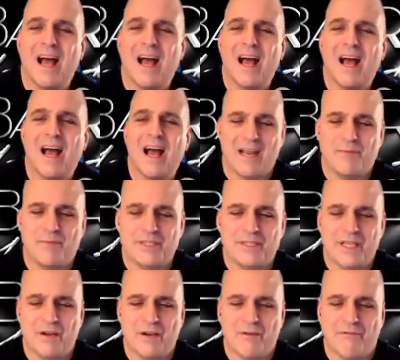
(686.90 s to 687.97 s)
Again, I
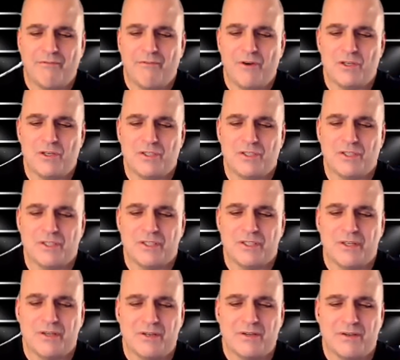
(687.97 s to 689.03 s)
put their
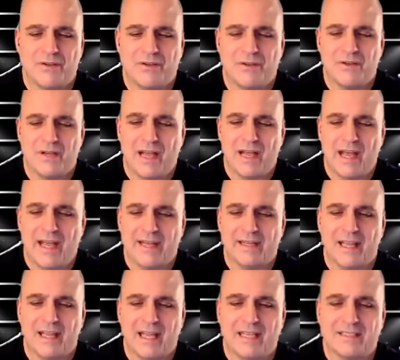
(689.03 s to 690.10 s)
first
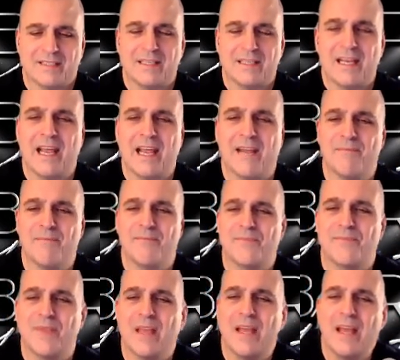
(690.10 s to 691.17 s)
and last
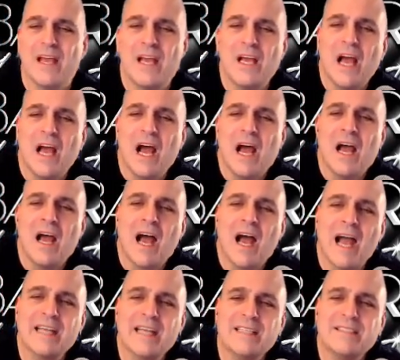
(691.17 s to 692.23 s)
name.
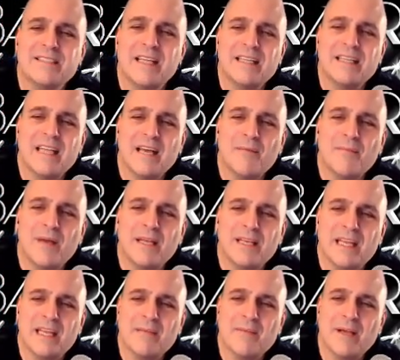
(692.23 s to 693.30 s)
I can send them
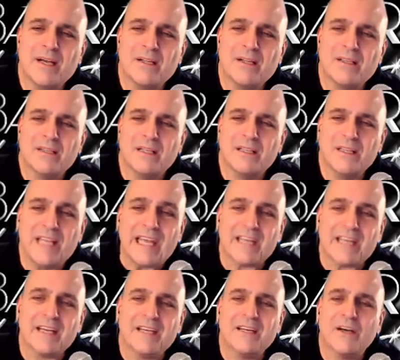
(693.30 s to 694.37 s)
an email
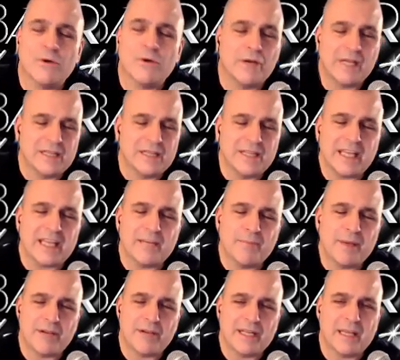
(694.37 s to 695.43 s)
link, or a
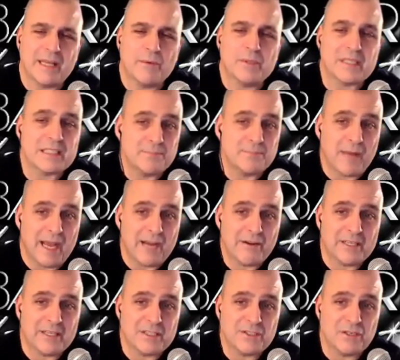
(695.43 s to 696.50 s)
link period, that will
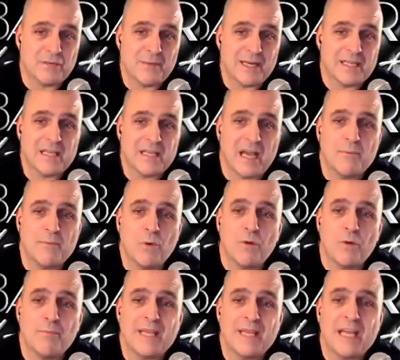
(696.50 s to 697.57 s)
expire in a certain amount of
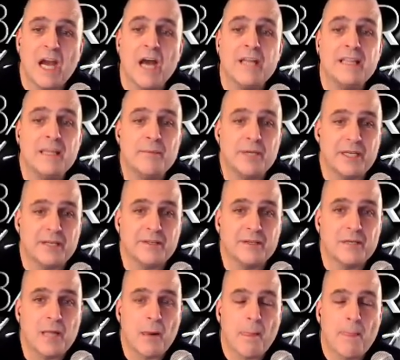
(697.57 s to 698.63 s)
time or be
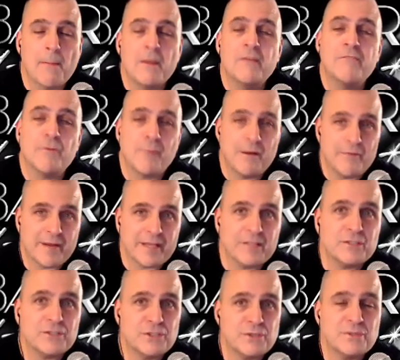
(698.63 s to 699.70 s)
unlimited. For my
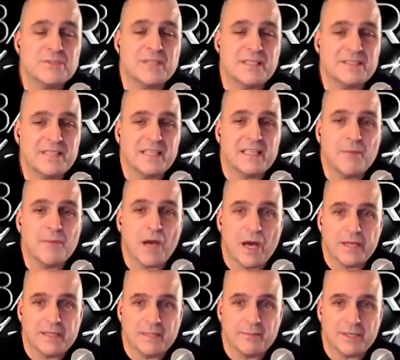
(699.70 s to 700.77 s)
regular students, I send them
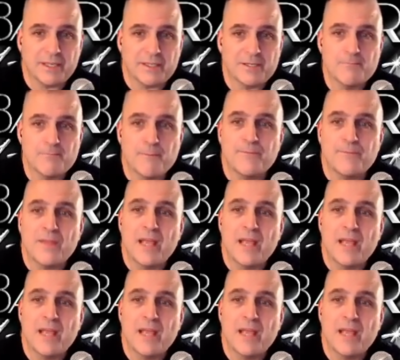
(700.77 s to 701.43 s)
unlimited.